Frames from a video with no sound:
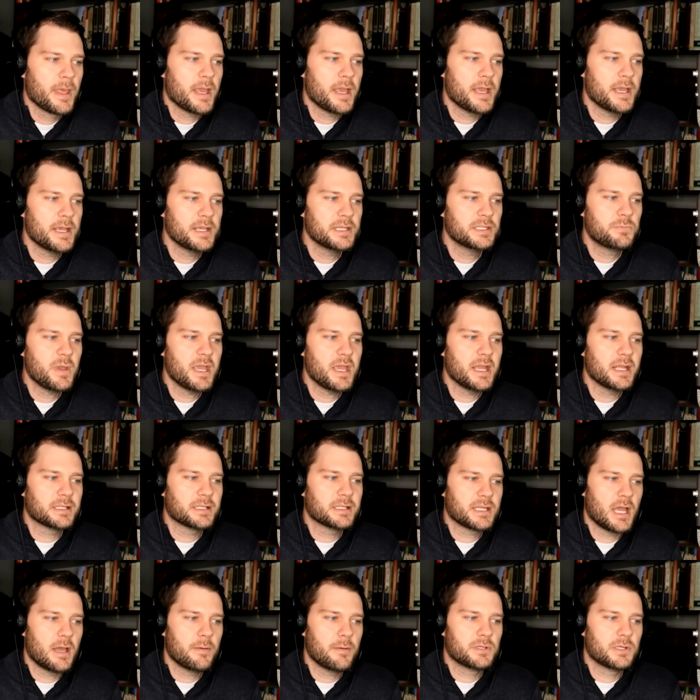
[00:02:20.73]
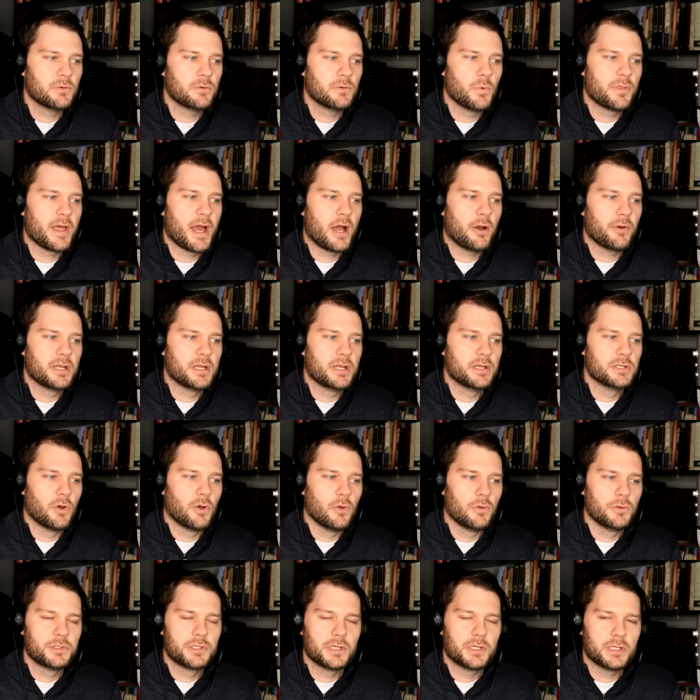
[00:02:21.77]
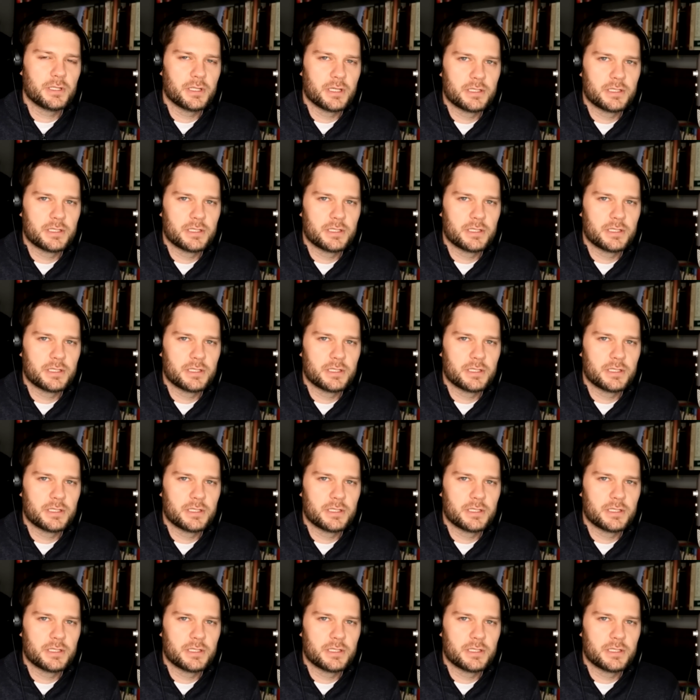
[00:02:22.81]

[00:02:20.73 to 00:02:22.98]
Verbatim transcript: is being tempted without indulging